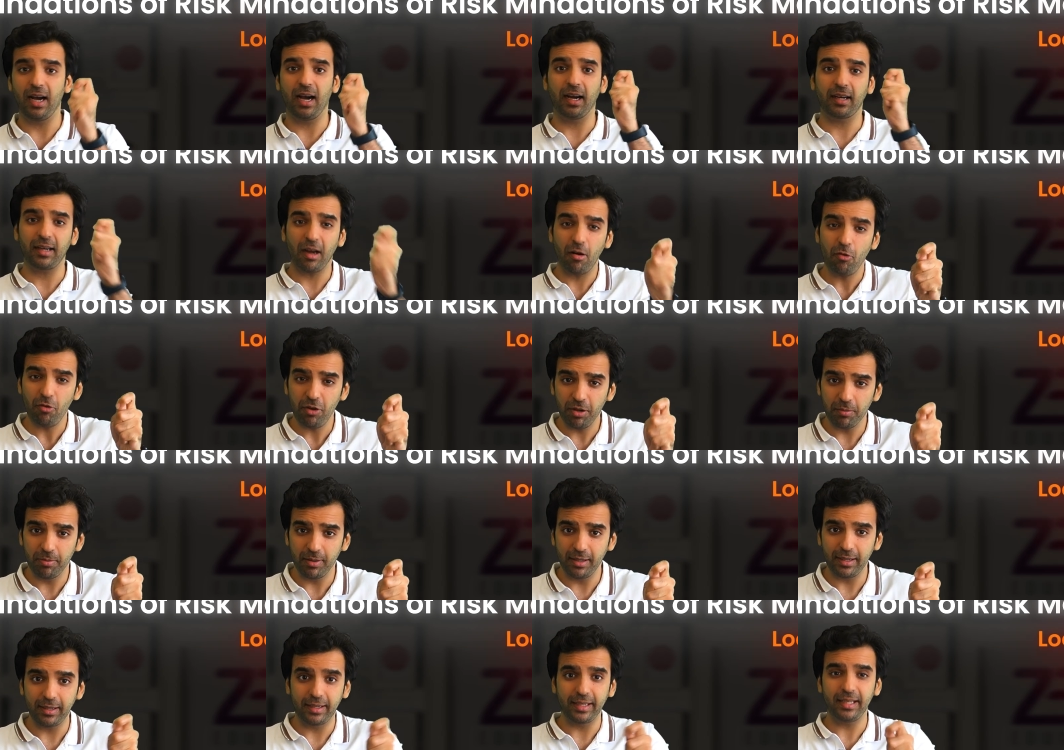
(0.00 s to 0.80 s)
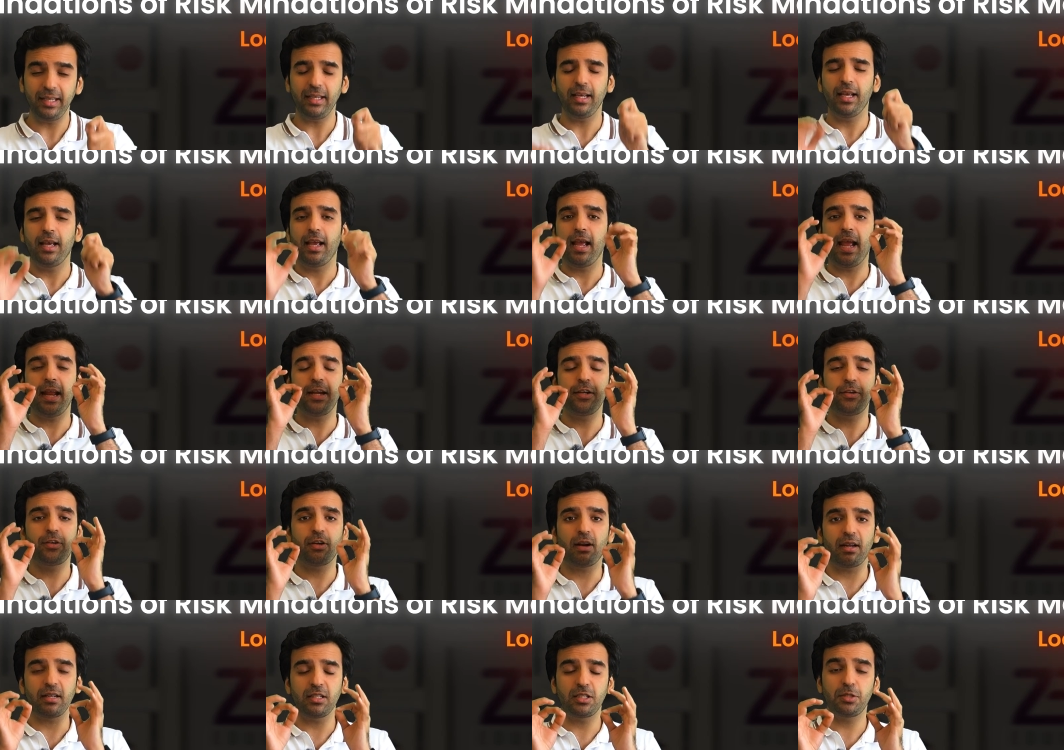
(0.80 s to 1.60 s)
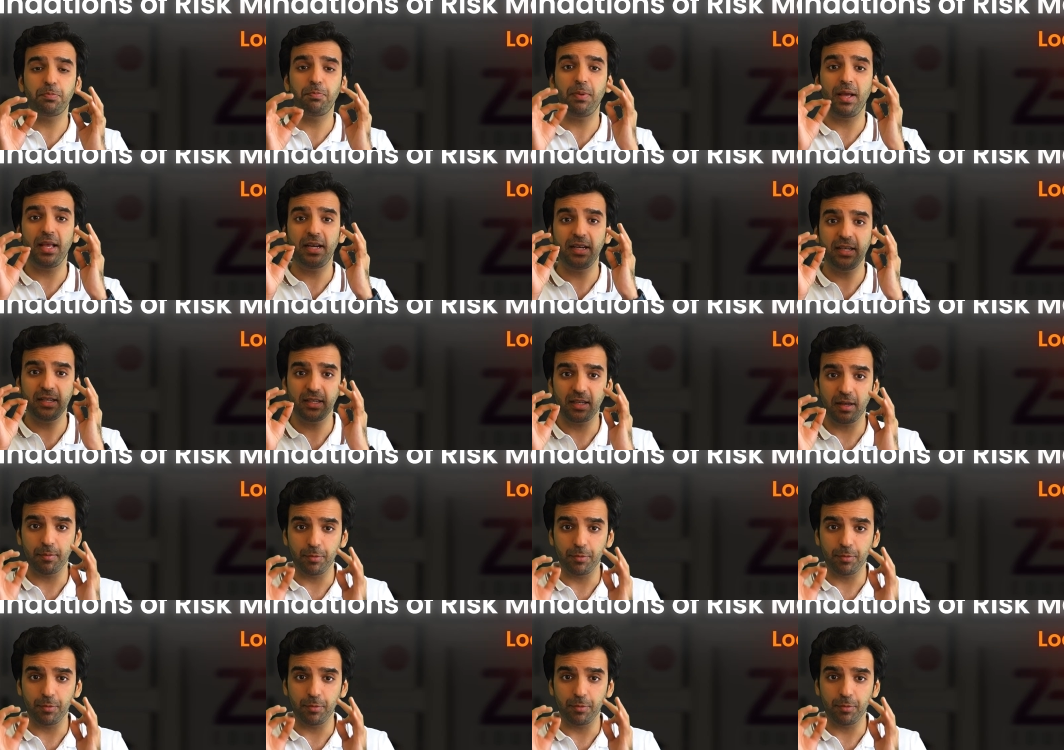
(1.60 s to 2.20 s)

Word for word: accountability, and transparent